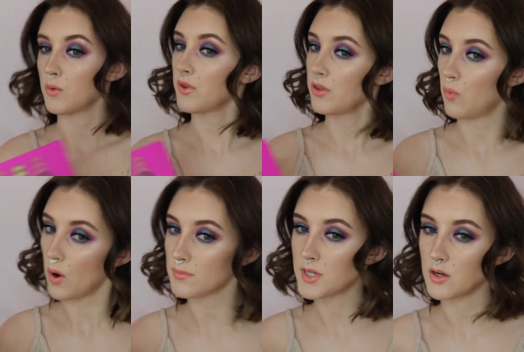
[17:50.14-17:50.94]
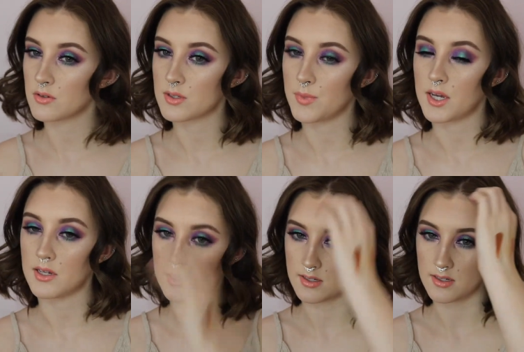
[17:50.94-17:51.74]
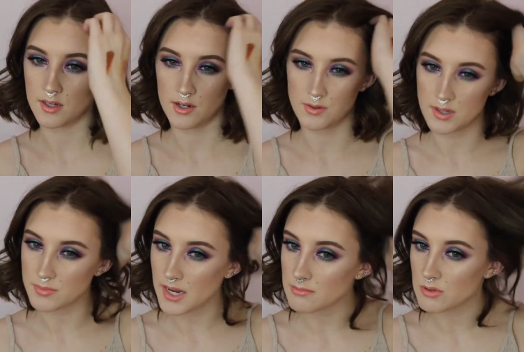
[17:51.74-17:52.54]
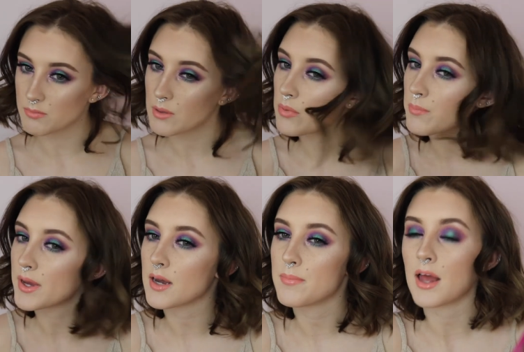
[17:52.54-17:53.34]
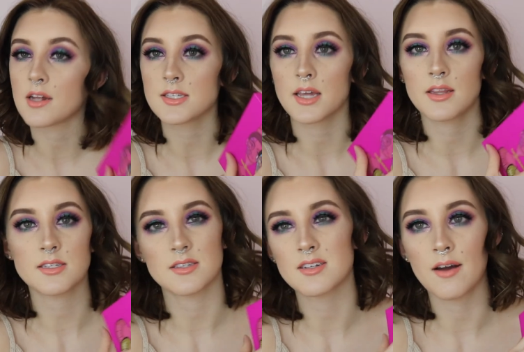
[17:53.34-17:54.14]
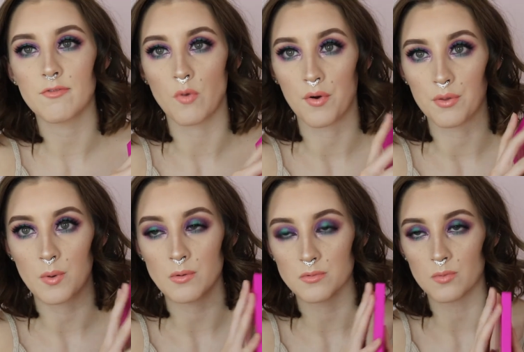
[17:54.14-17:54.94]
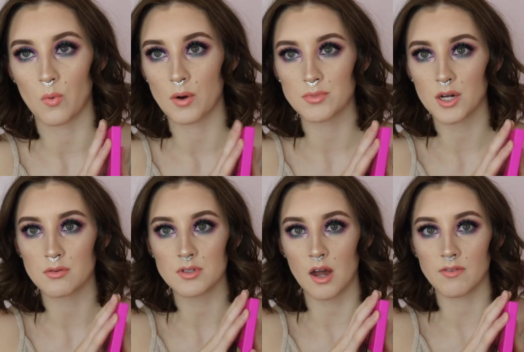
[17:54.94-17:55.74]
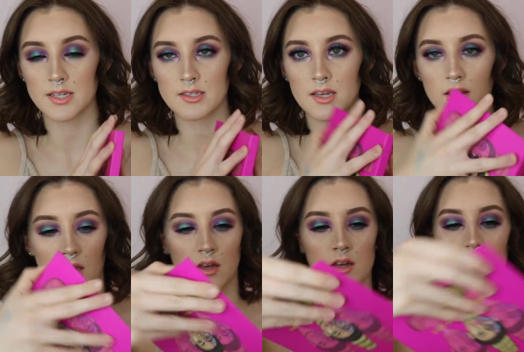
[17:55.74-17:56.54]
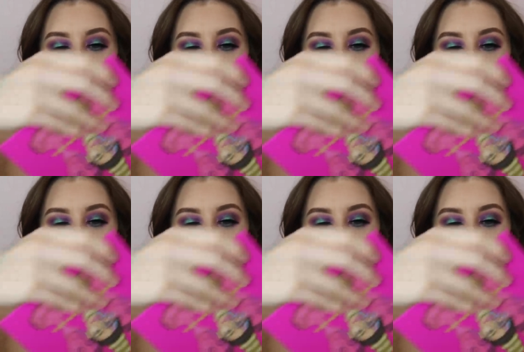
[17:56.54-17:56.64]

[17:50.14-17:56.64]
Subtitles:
with the warm tones because, you know, sometimes when people pick up palettes like this, it's not for the warm tones, obviously. Like,